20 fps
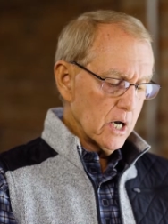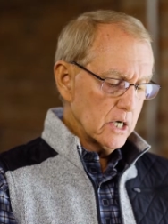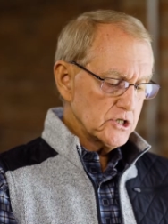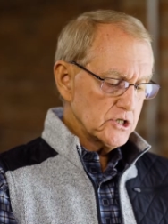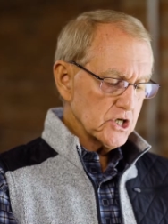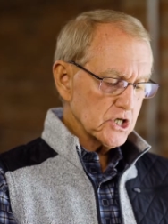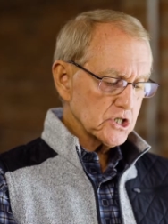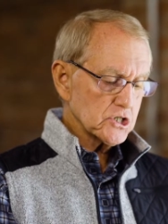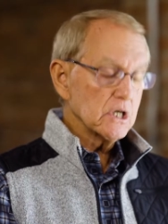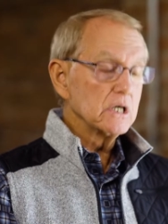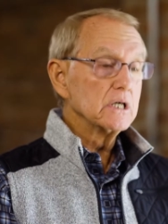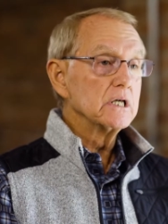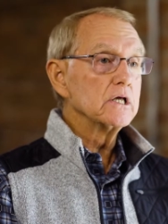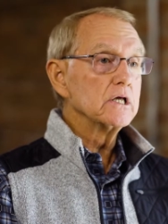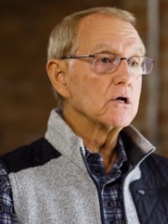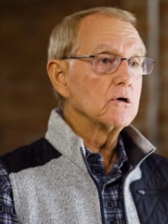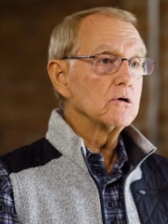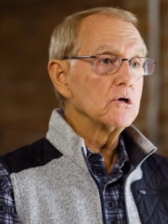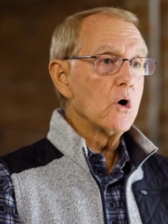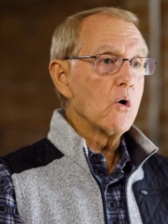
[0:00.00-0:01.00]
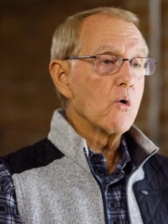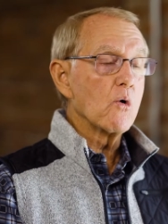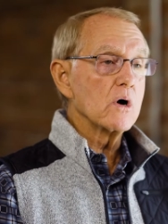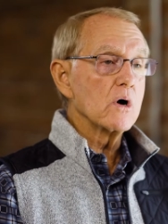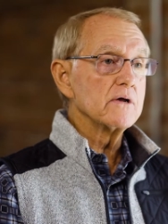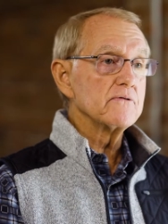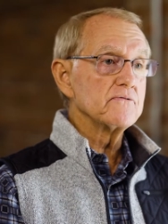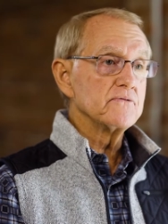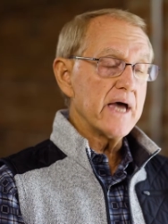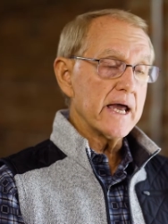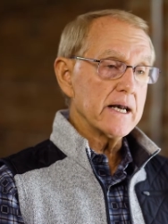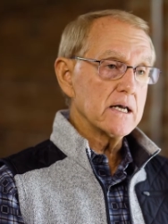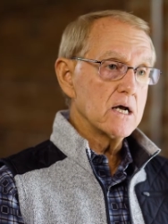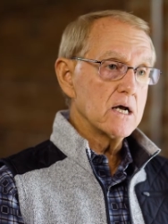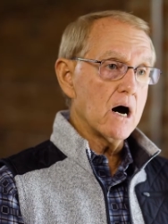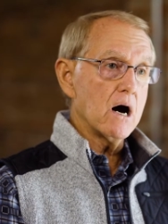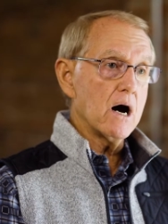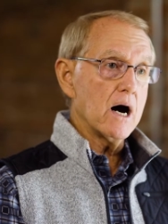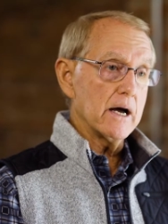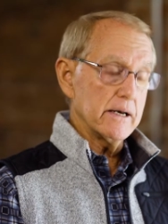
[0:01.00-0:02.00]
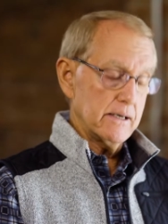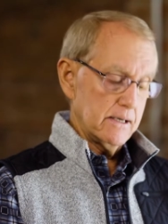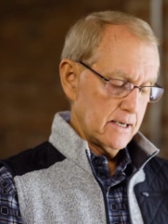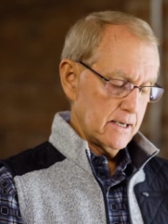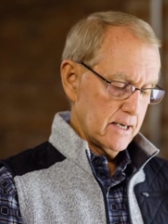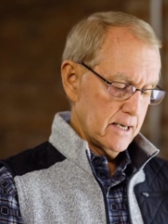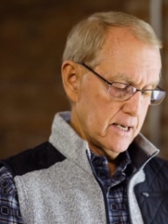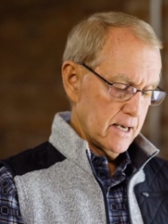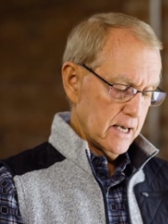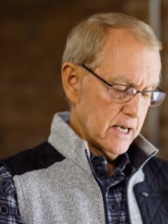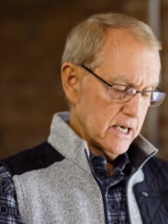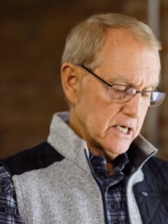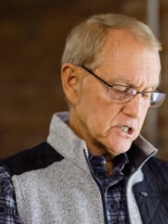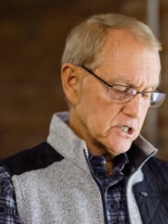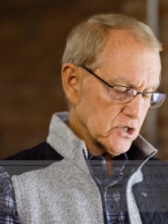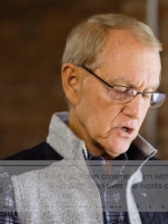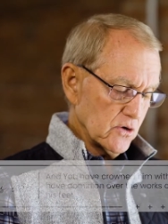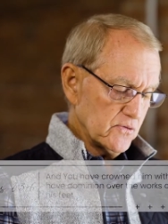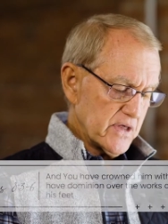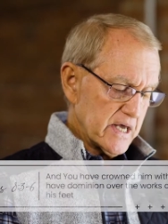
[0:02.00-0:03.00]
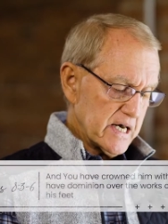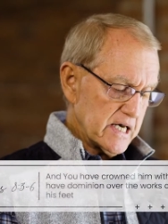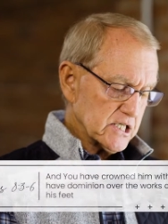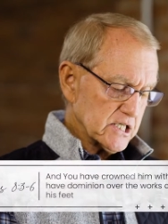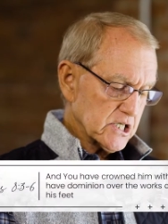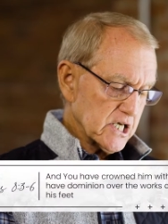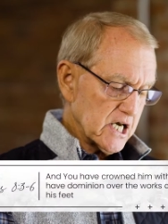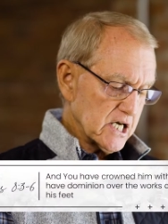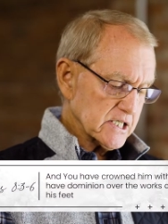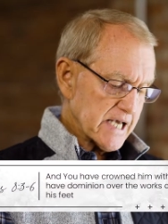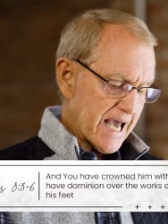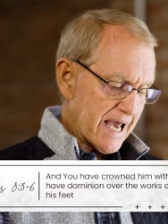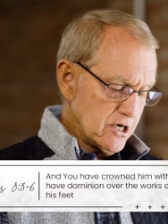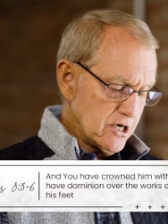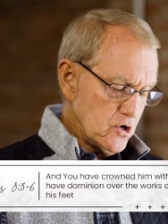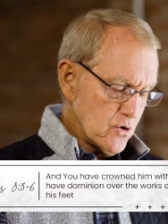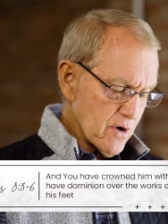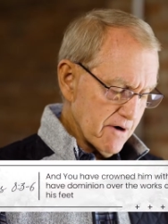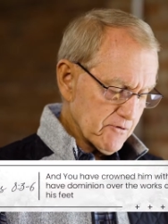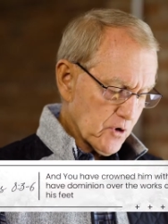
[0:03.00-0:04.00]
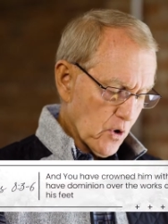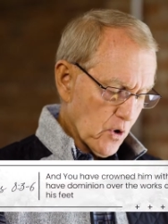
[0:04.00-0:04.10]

just a little lower than God. So then it says, and you have